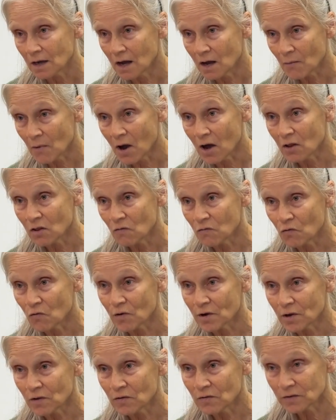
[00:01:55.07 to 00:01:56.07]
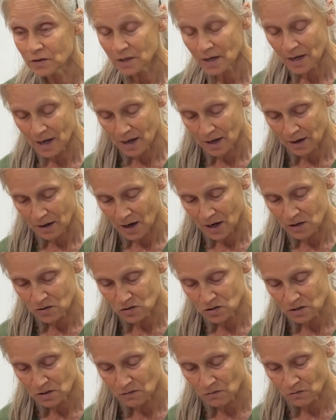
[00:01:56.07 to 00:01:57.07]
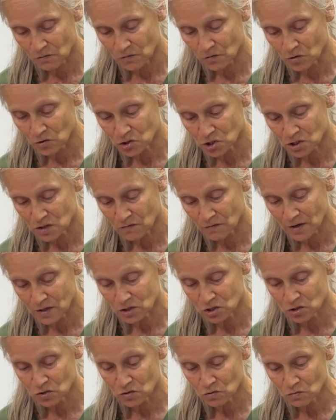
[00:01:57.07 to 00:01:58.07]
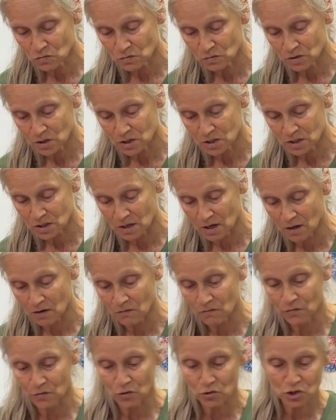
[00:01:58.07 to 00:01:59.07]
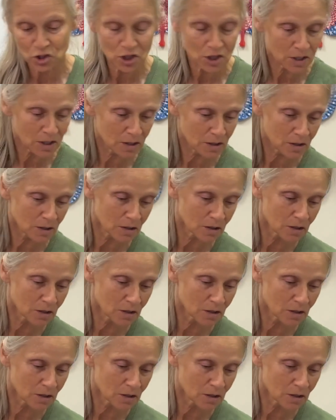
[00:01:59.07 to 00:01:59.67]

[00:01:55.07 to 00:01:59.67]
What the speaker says: Olive oil. Yeah, I use a virgin. If I do, it's virgin,